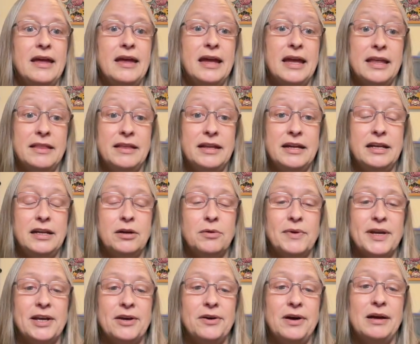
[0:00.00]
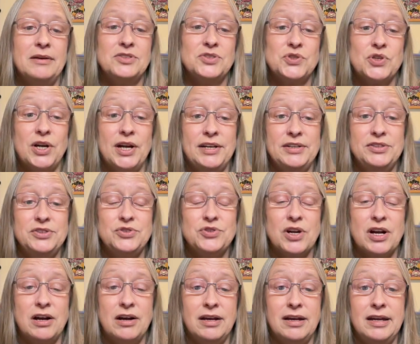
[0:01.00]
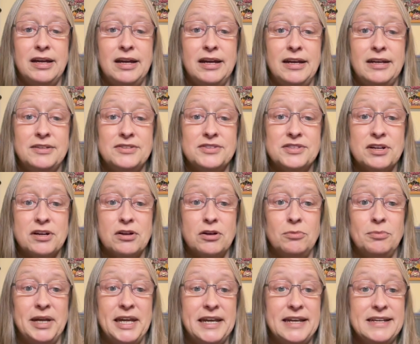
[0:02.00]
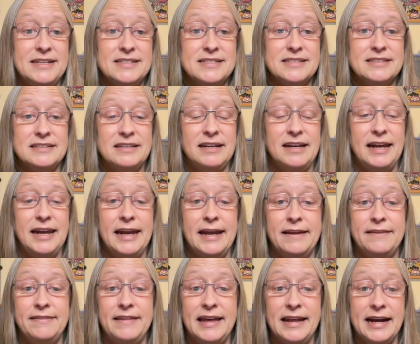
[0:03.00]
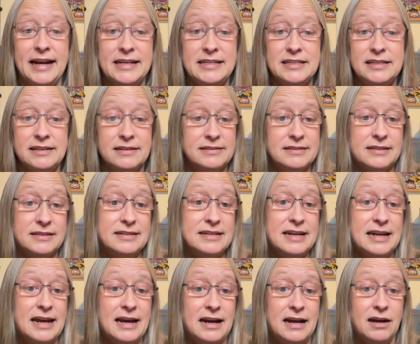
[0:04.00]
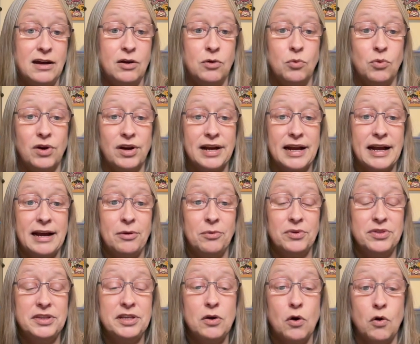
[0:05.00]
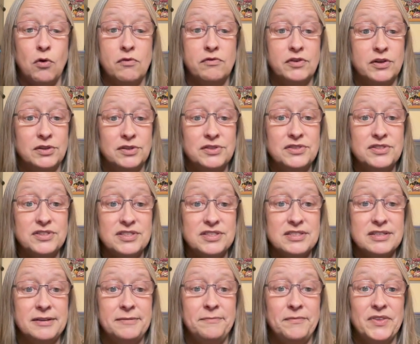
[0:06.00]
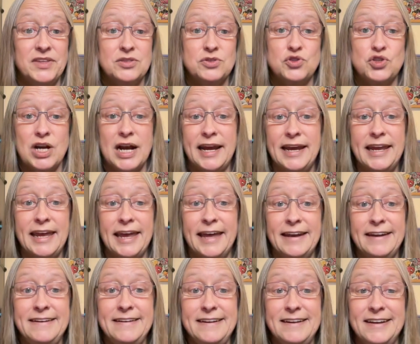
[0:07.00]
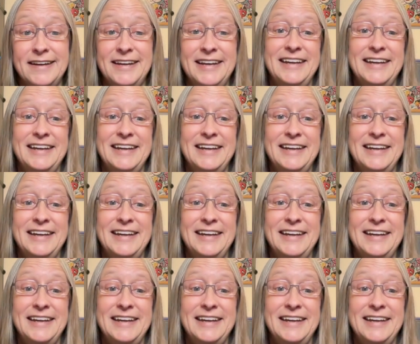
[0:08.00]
And then here we go. I was trying to draw a circle maze, and that idea did not work out with the ovals. Let's try again.